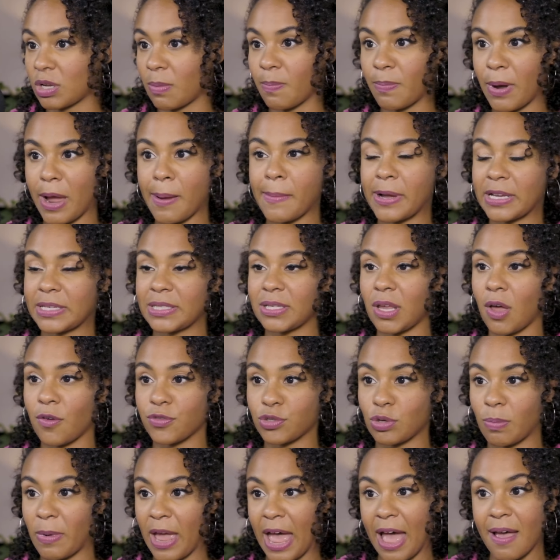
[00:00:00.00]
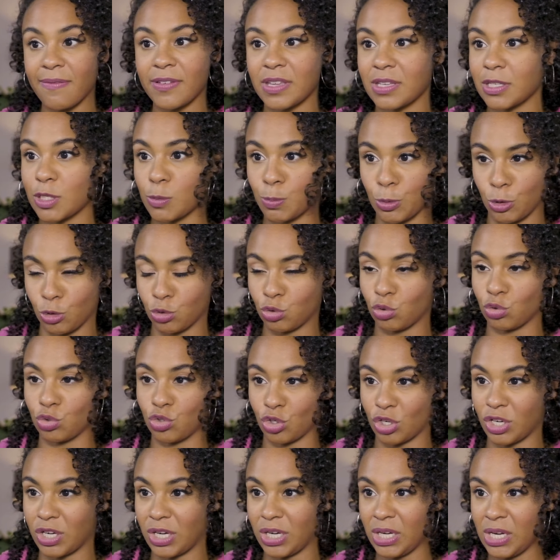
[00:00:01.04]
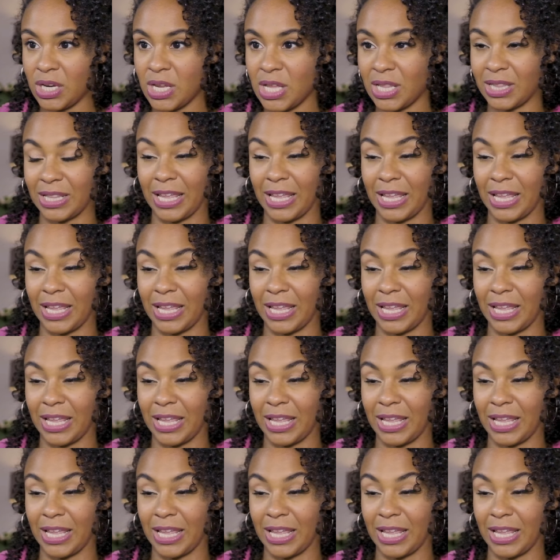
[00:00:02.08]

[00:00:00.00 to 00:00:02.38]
I'm by myself, so I am having a spiritual journey